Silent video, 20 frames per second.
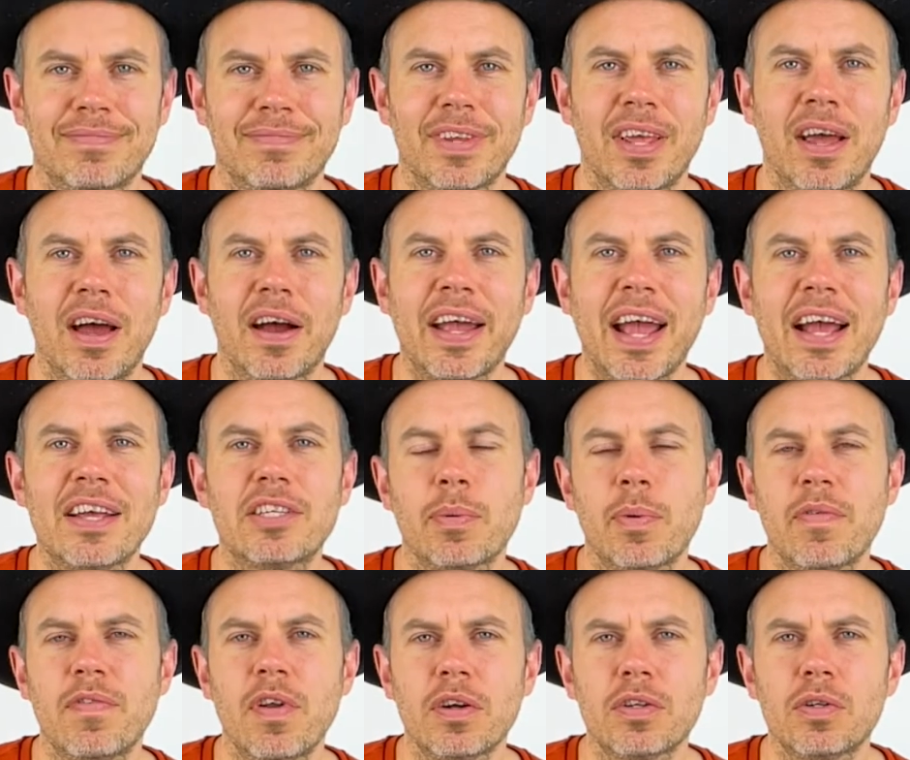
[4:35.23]
Okay, so we
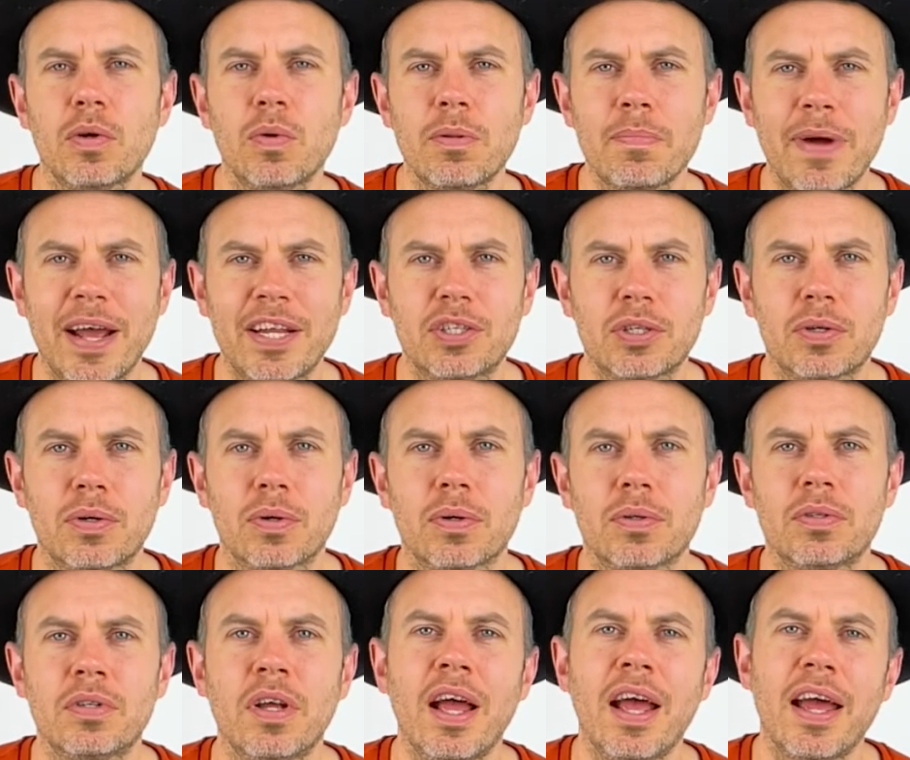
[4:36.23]
looked at all the major
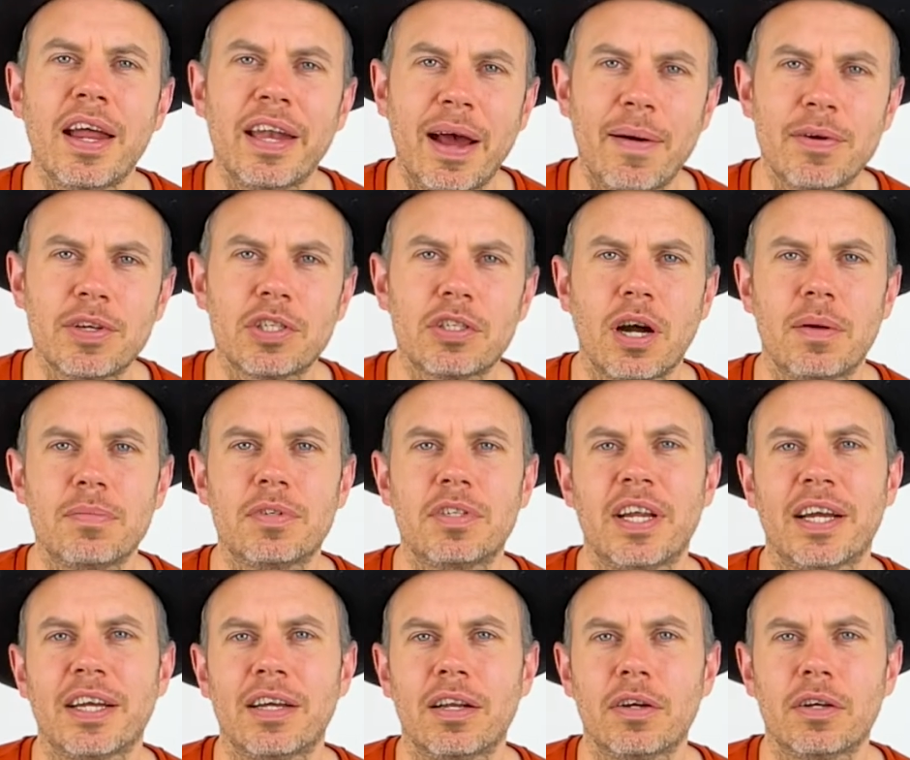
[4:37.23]
chords, now it's time to
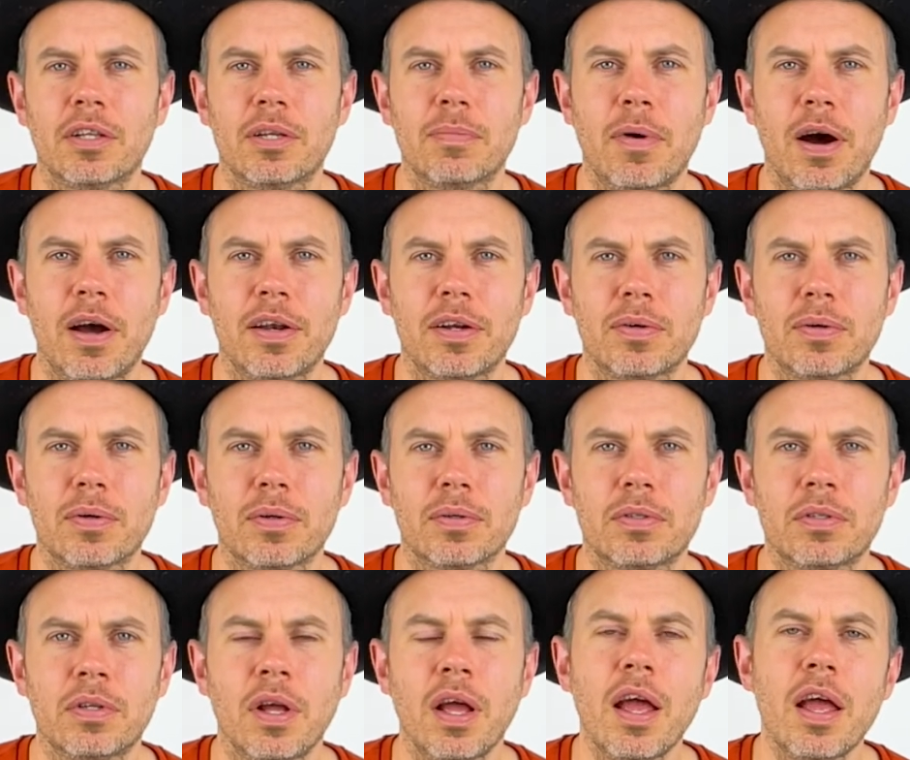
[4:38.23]
take a look at the minor chords.
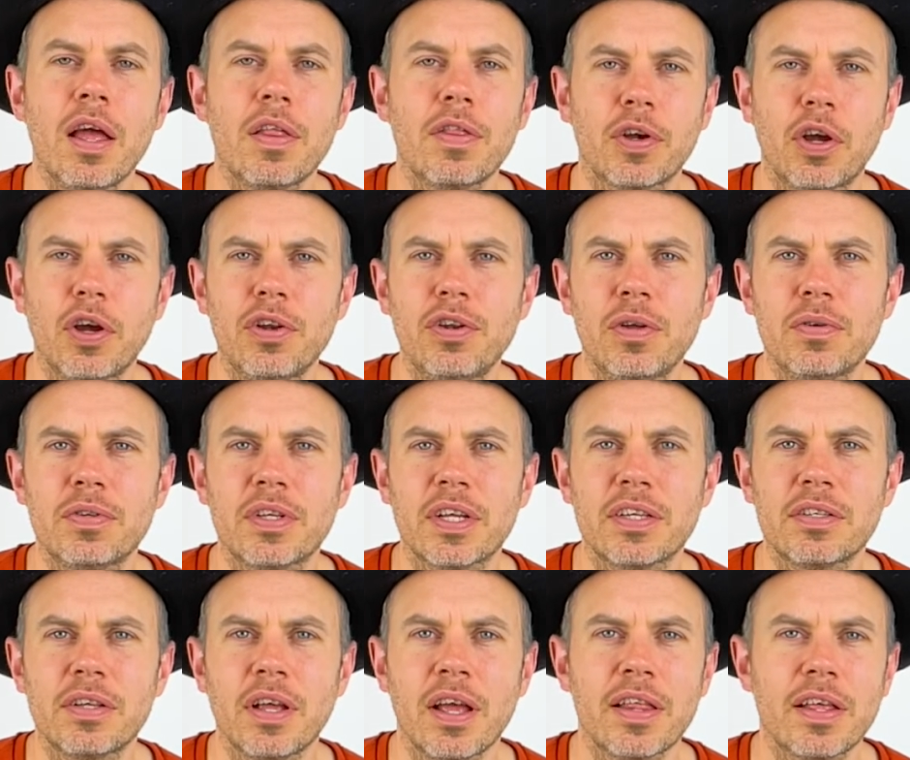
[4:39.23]
The good news
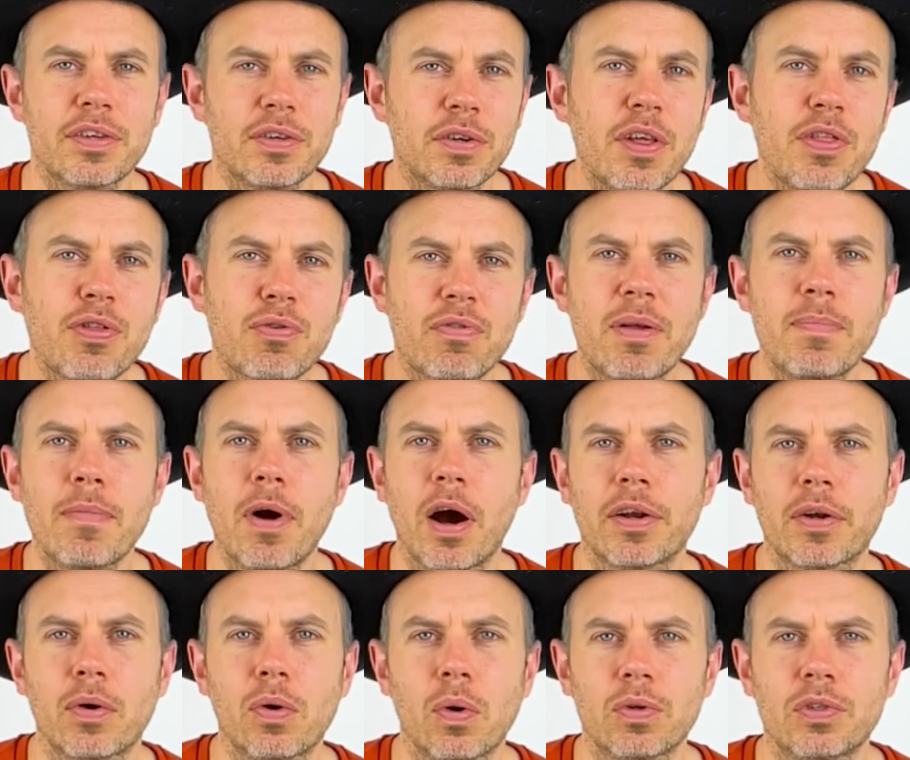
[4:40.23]
is, there's only 3 minor
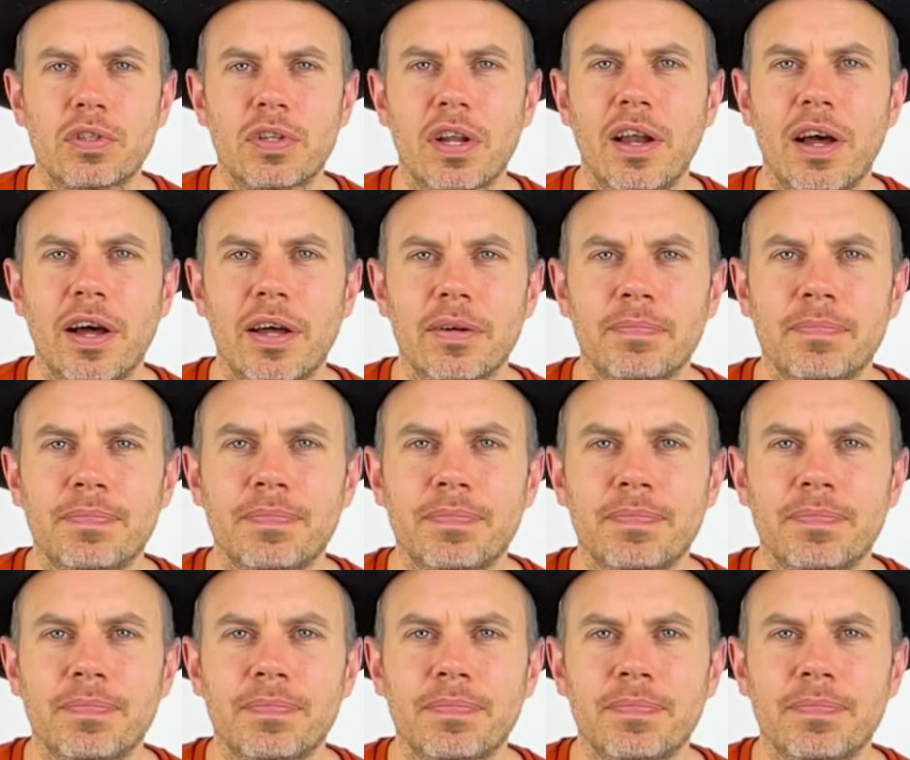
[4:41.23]
chords to learn.